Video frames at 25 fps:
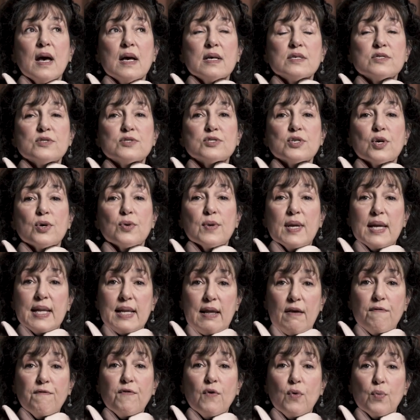So he
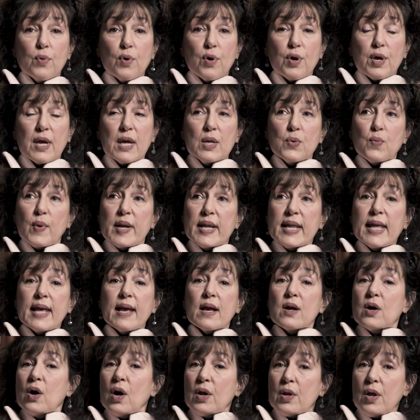left for work, and when he
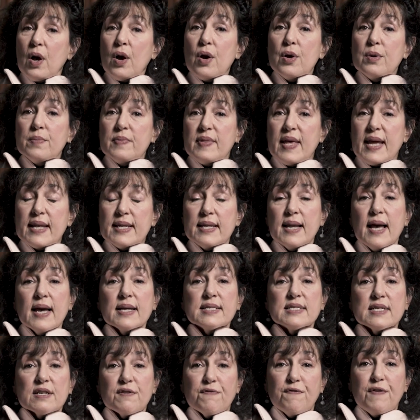got home that
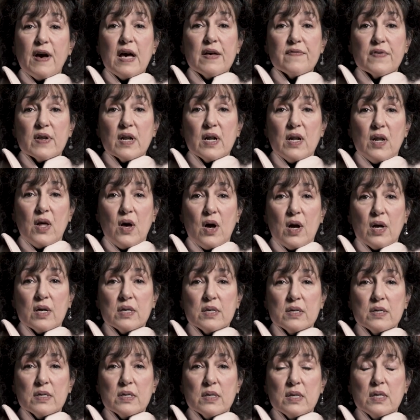night at
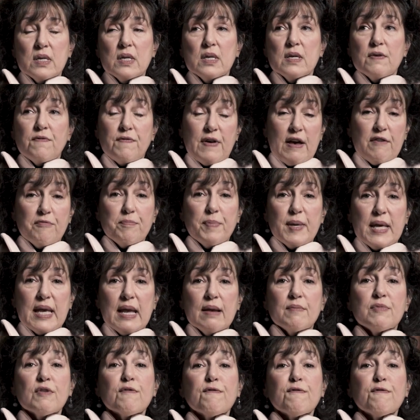5 p.m,